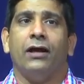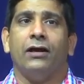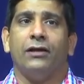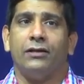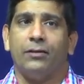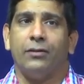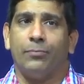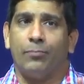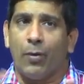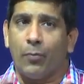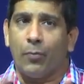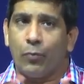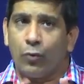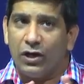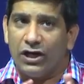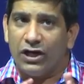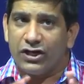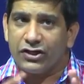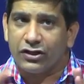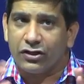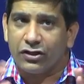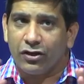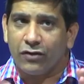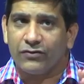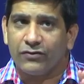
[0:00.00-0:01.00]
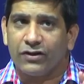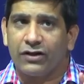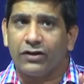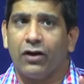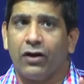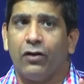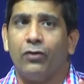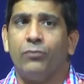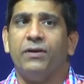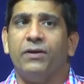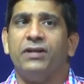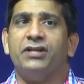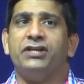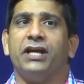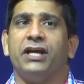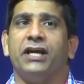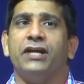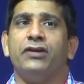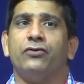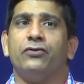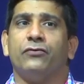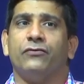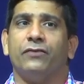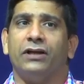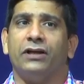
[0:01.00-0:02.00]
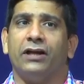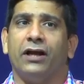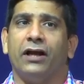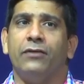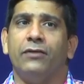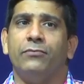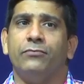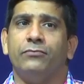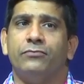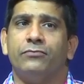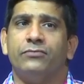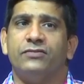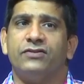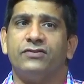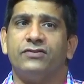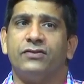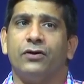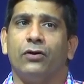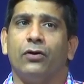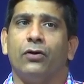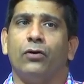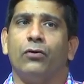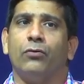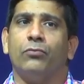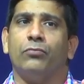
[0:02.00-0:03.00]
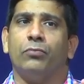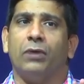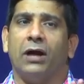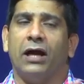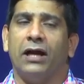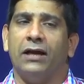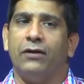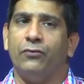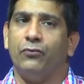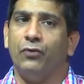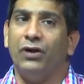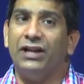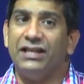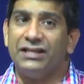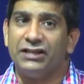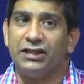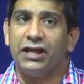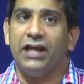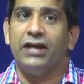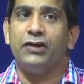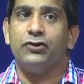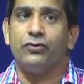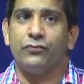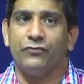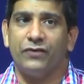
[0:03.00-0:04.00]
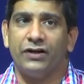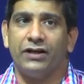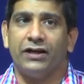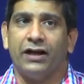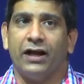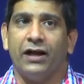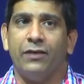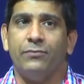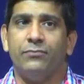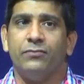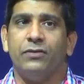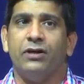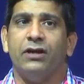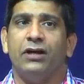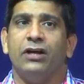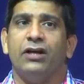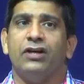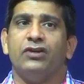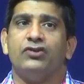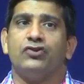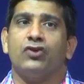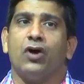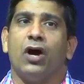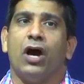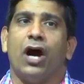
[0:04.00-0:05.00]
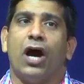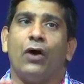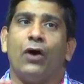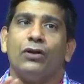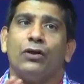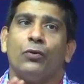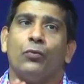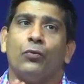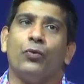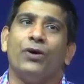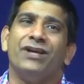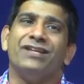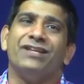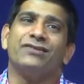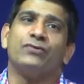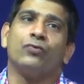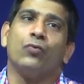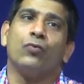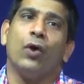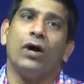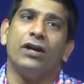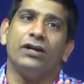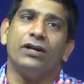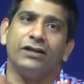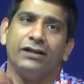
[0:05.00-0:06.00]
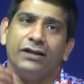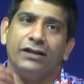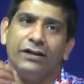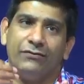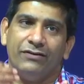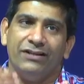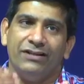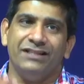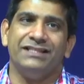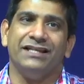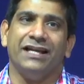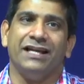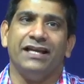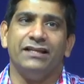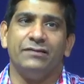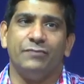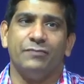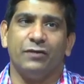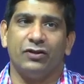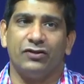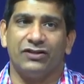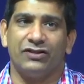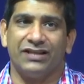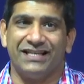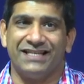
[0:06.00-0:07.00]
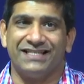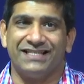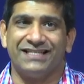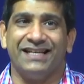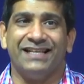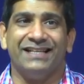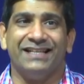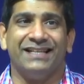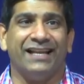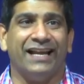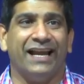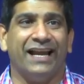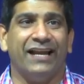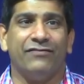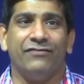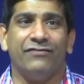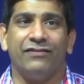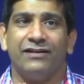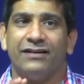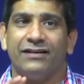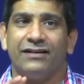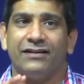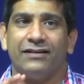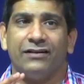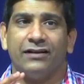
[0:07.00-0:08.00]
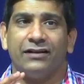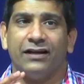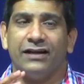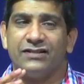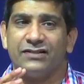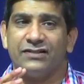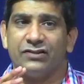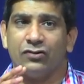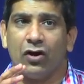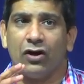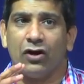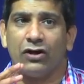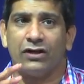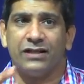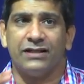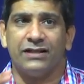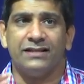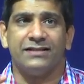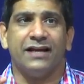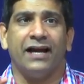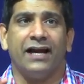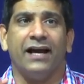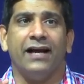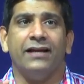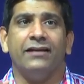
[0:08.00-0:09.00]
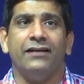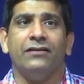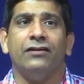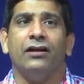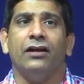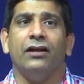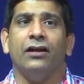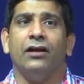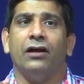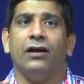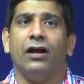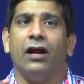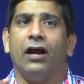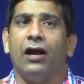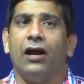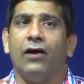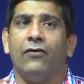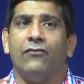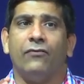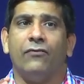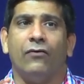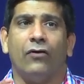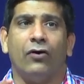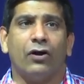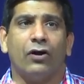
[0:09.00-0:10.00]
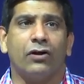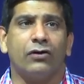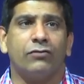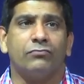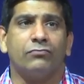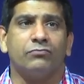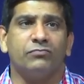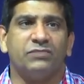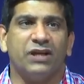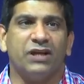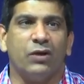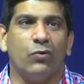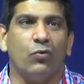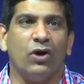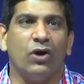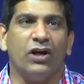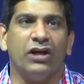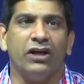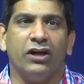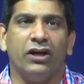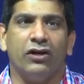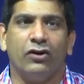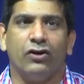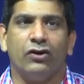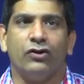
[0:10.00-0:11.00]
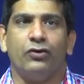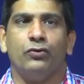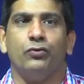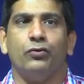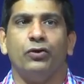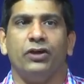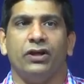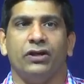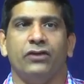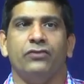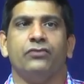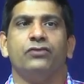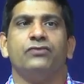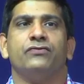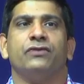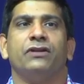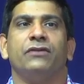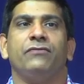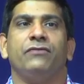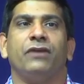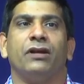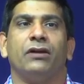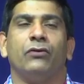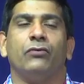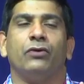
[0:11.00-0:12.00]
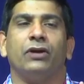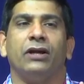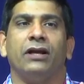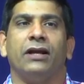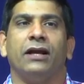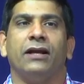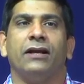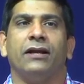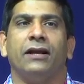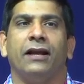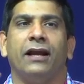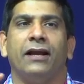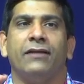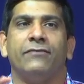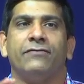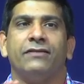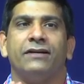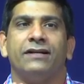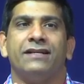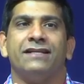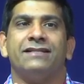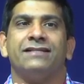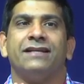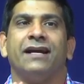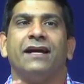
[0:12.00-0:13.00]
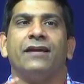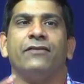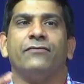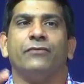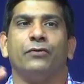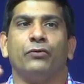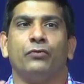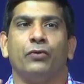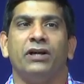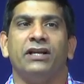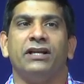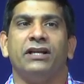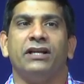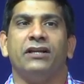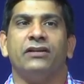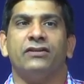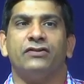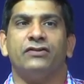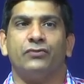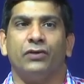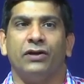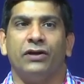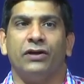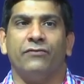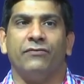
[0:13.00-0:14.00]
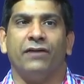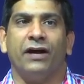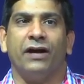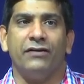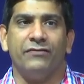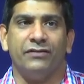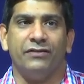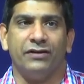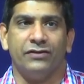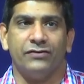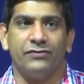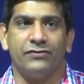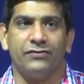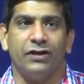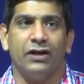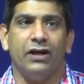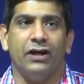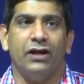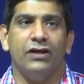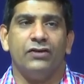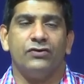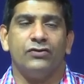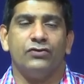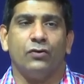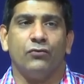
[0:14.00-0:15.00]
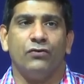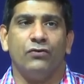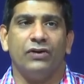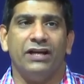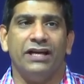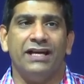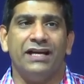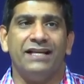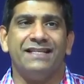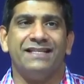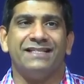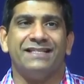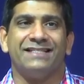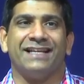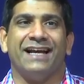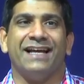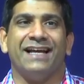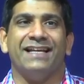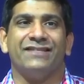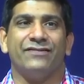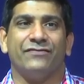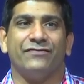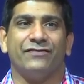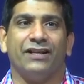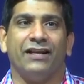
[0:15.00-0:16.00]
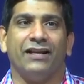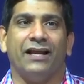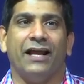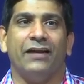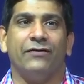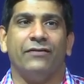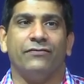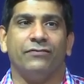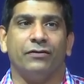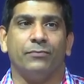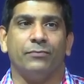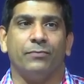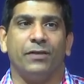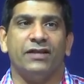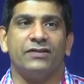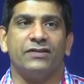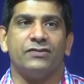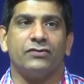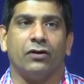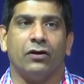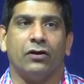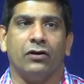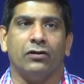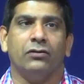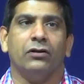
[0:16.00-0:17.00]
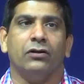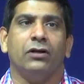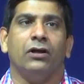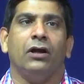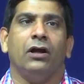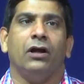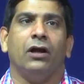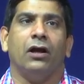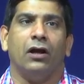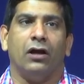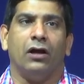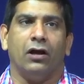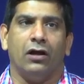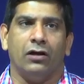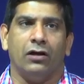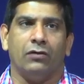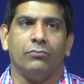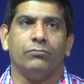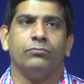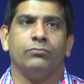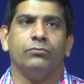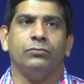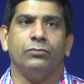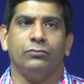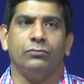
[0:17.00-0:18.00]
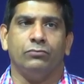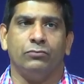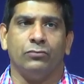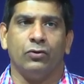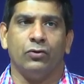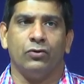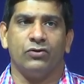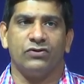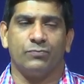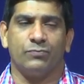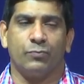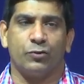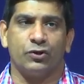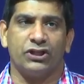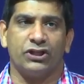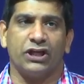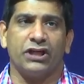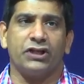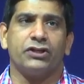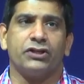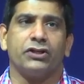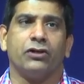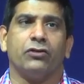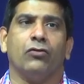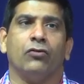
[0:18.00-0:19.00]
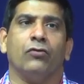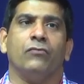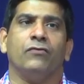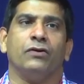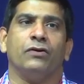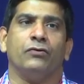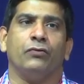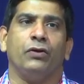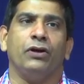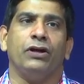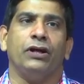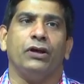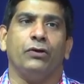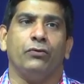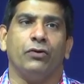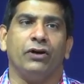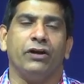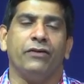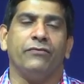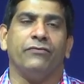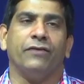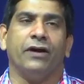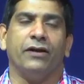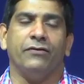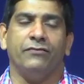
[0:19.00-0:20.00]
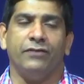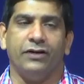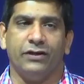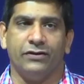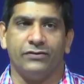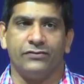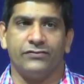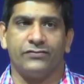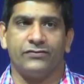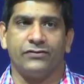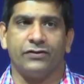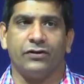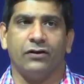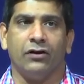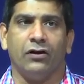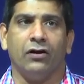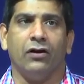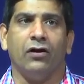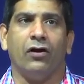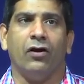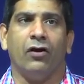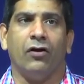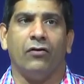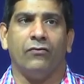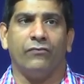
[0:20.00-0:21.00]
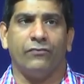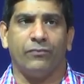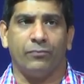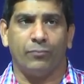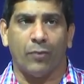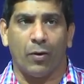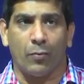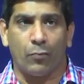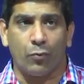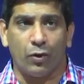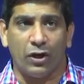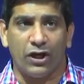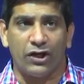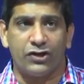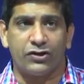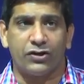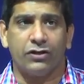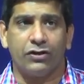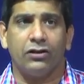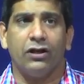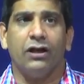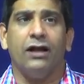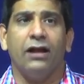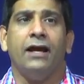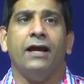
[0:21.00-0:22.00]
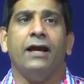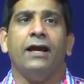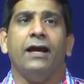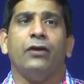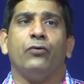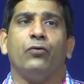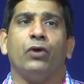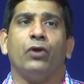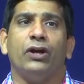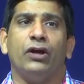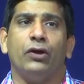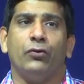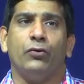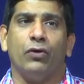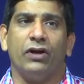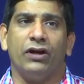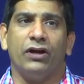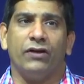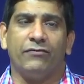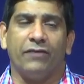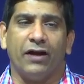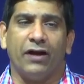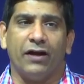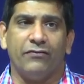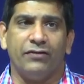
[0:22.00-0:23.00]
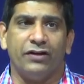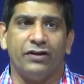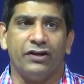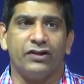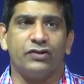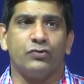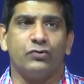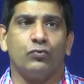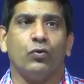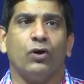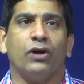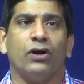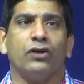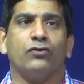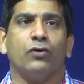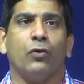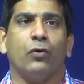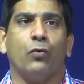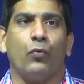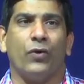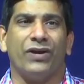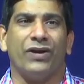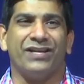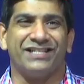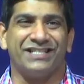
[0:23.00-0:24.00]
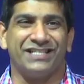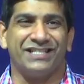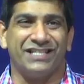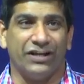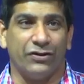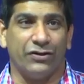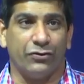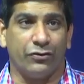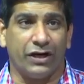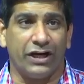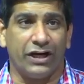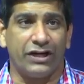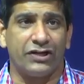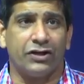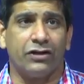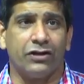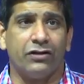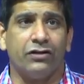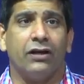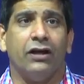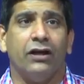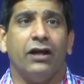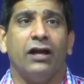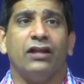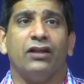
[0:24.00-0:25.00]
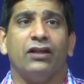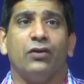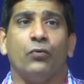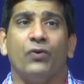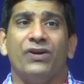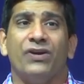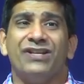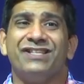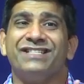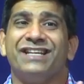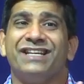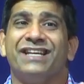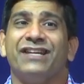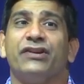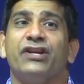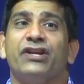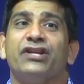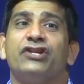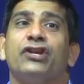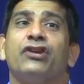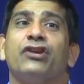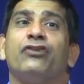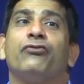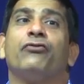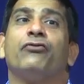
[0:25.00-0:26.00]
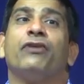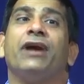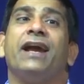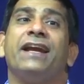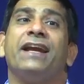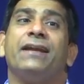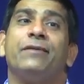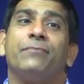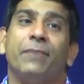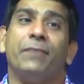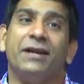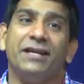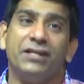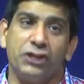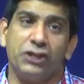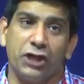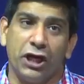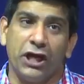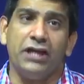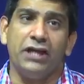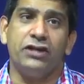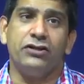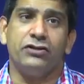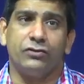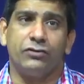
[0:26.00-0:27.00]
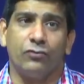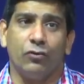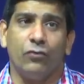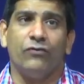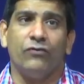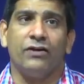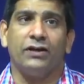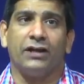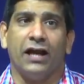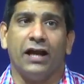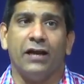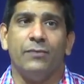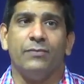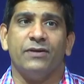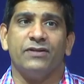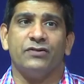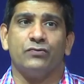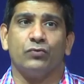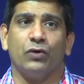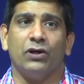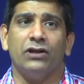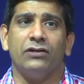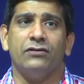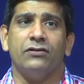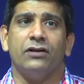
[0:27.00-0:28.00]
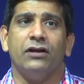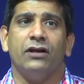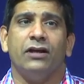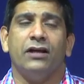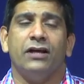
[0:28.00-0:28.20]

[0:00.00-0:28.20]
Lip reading: The population of the town may change over time, and will change over time. So how the waste quantity will change, because as I said, the landfill is not designed for say 1 year or 2 years. Usually we are looking at a landfill design for 20 years, 25 years. So we need the size of the landfill based on those projection over 20-25 years of population, 20-25 years worth of waste generation. The waste generation rate may change over time as well.